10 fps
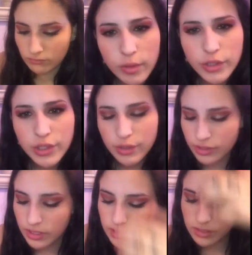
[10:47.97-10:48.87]
I'm also
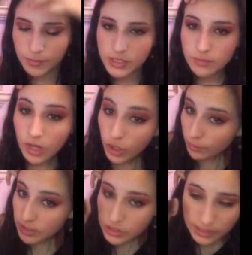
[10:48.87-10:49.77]
using this to put some color
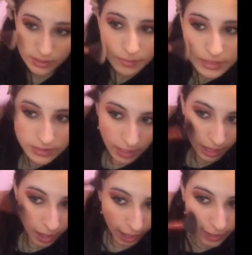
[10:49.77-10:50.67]
on my cheeks because
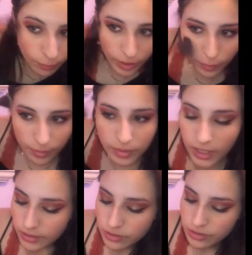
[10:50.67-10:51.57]
I don't want to wear
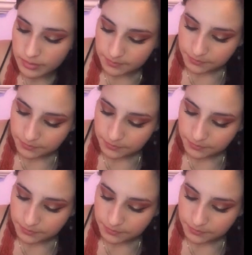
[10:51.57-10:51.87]
blush.